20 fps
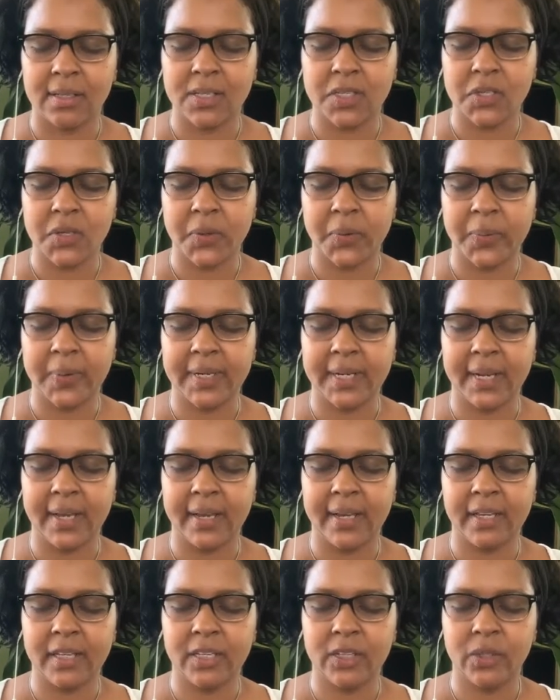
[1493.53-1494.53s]
So I would
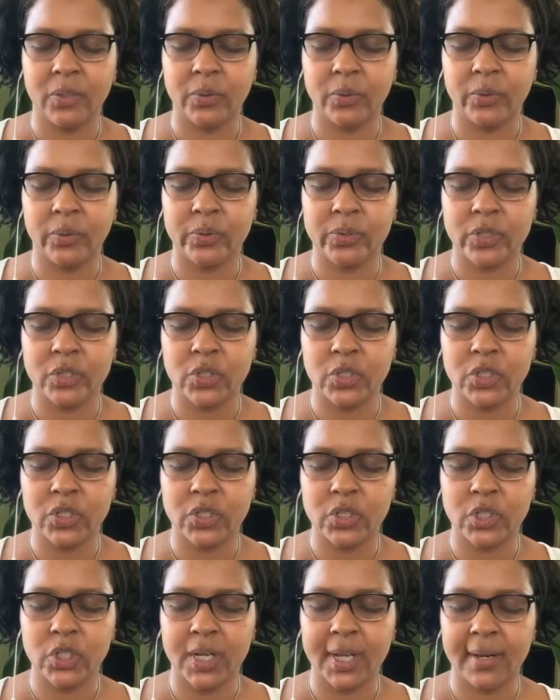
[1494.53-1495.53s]
like you to
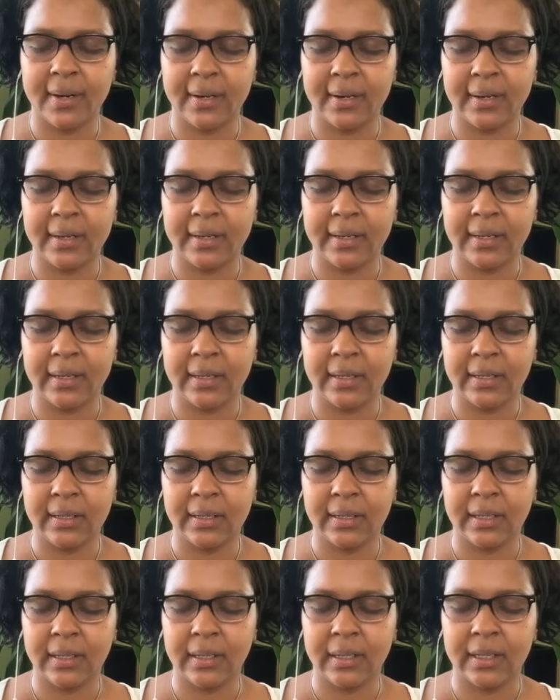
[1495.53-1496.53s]
just gently,
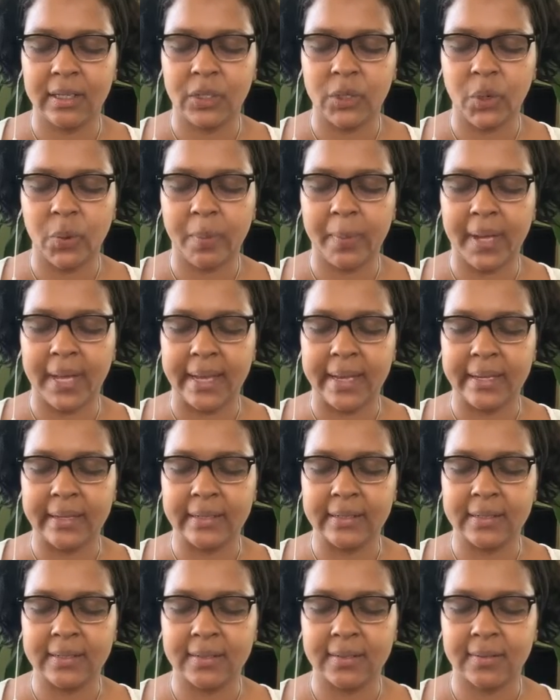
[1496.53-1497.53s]
in your
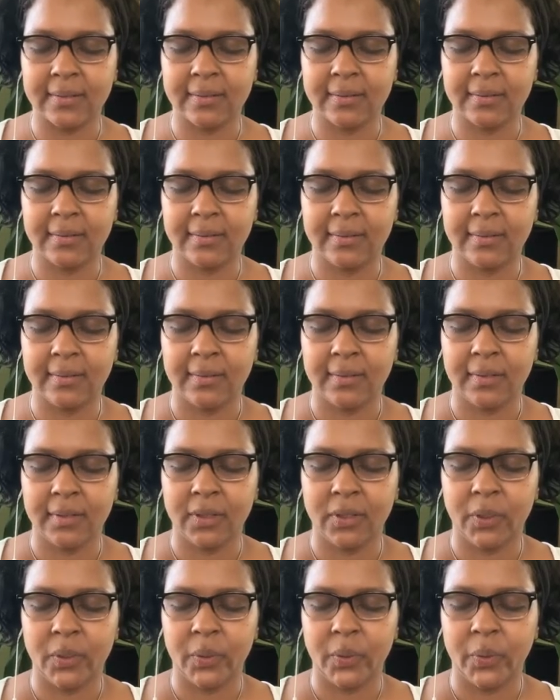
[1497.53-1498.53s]
mind,
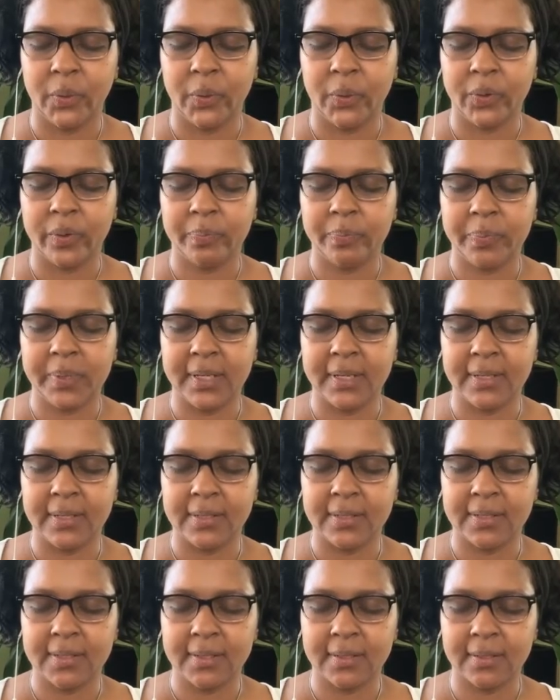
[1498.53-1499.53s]

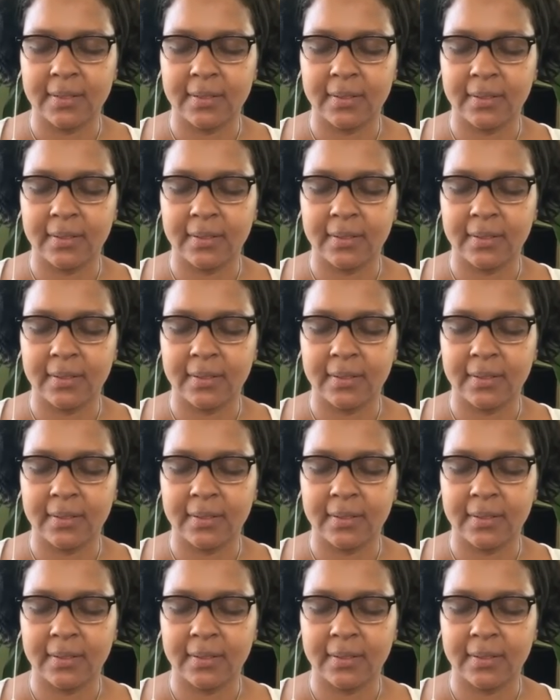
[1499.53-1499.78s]
repeat